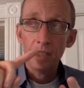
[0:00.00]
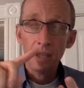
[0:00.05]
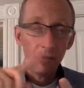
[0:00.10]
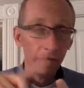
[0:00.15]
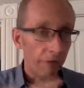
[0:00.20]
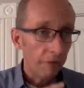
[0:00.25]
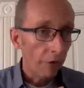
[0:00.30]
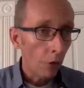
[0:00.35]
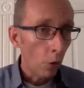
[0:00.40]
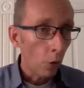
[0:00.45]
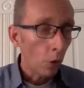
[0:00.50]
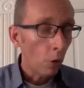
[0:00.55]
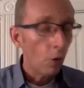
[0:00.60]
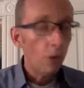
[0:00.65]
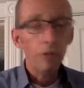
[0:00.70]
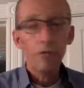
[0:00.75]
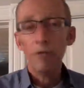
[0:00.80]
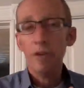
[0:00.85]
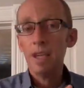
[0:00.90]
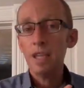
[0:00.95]
photo
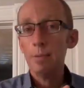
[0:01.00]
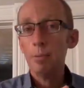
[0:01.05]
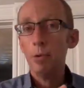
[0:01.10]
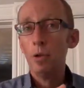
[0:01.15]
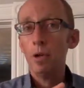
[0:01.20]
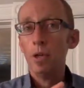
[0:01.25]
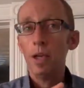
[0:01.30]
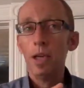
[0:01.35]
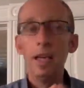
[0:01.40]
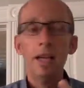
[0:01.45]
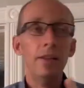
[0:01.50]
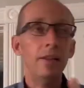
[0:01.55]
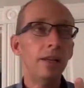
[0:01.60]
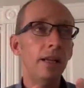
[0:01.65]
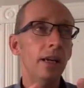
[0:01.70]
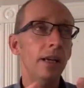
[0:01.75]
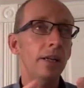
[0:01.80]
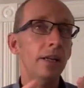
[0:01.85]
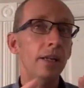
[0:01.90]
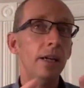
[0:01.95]
on Facebook, and
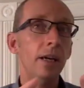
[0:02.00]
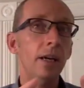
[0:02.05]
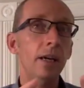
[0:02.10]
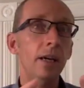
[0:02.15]
then